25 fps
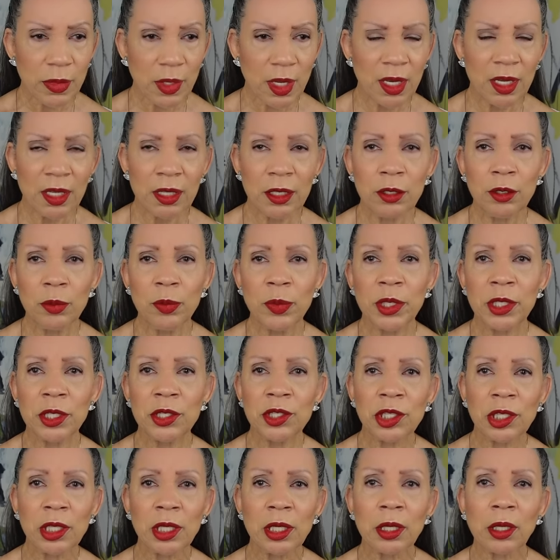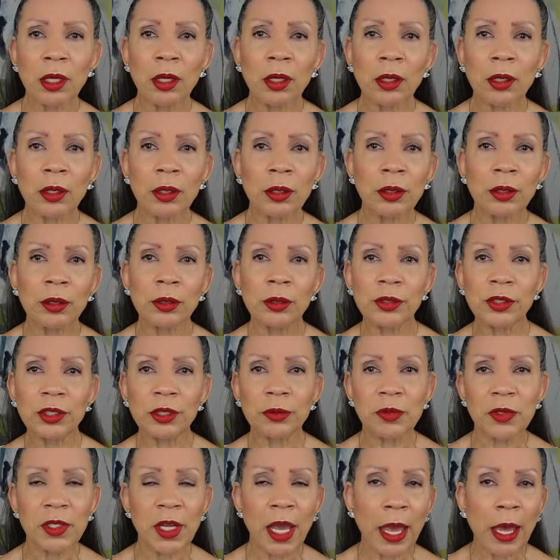a little bit of Chico,
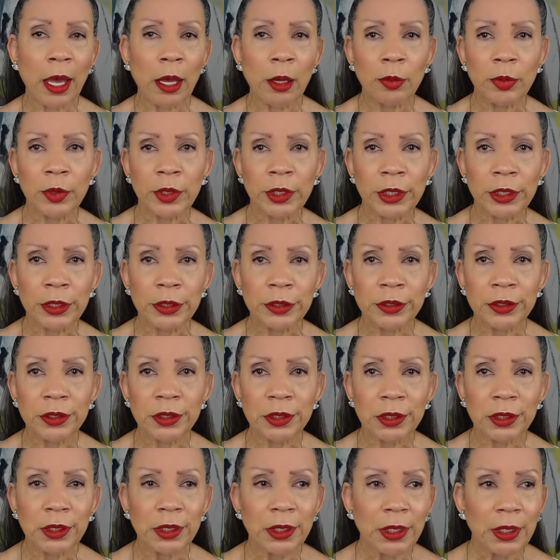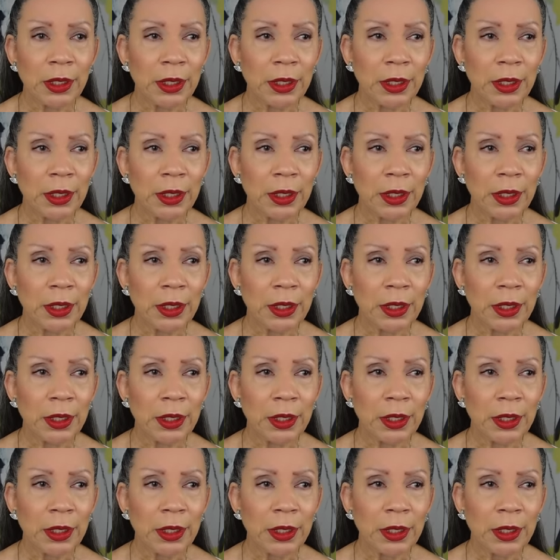some Talbots,